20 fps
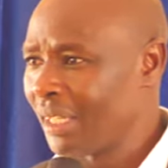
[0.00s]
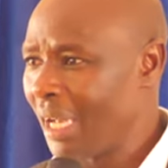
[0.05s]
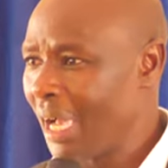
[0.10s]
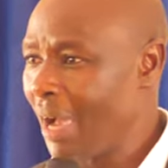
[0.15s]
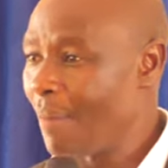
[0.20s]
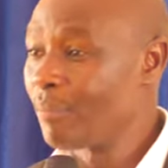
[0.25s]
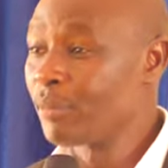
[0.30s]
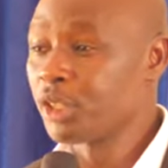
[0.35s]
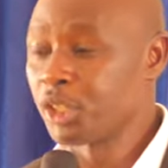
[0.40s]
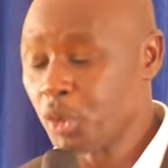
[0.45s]

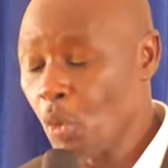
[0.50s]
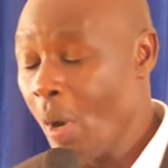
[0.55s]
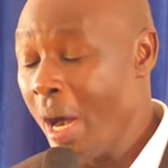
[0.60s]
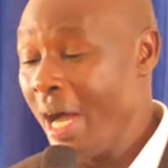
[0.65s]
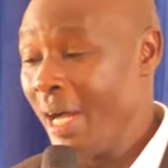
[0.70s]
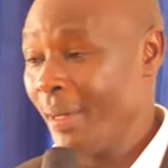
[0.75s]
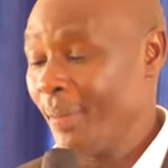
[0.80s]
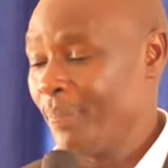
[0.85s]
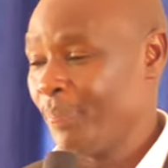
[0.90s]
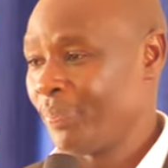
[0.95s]
I'm
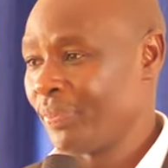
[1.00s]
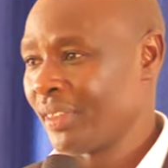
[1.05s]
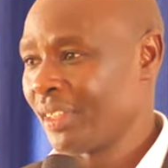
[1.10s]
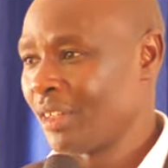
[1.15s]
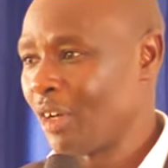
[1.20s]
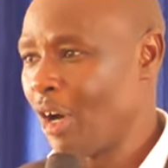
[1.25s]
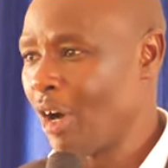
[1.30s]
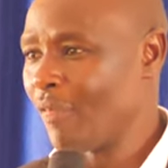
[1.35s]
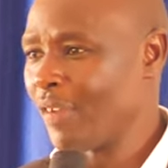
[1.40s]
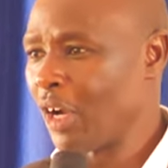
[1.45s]
sure
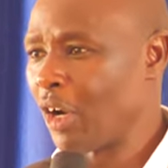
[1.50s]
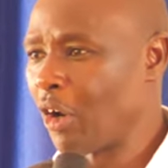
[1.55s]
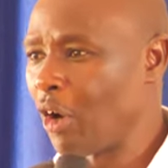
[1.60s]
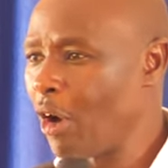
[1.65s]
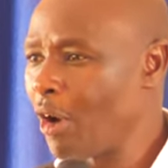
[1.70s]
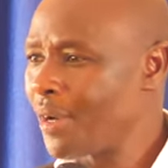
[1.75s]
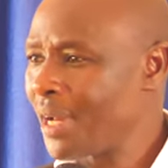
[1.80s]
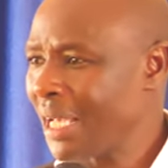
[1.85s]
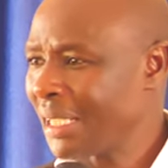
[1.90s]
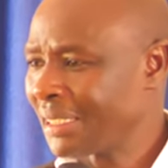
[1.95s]
of a
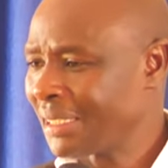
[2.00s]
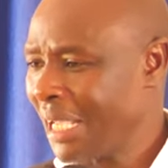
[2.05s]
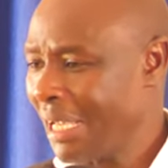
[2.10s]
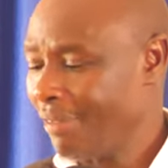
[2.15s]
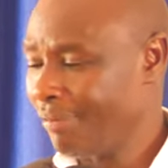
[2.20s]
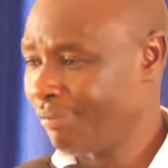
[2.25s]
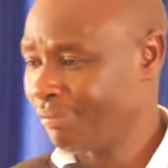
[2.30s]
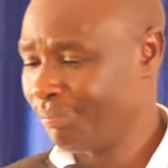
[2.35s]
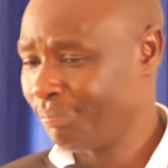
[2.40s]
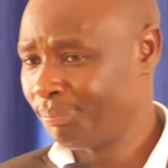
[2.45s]
God I
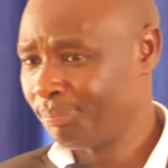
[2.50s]
serve.